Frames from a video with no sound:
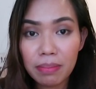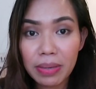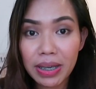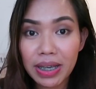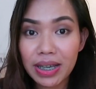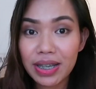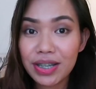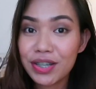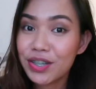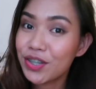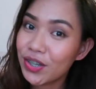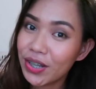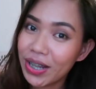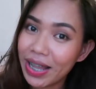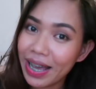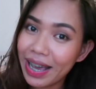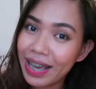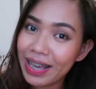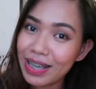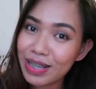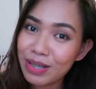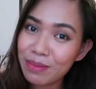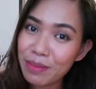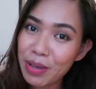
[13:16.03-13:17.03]
because
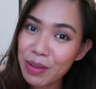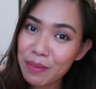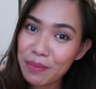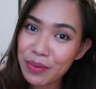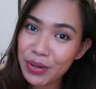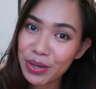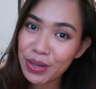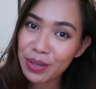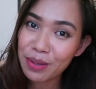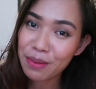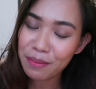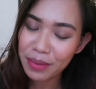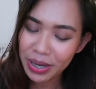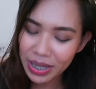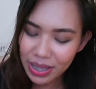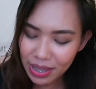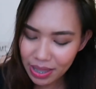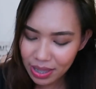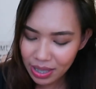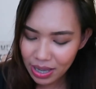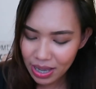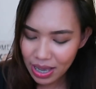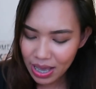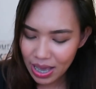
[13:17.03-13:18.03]
July is my birth month.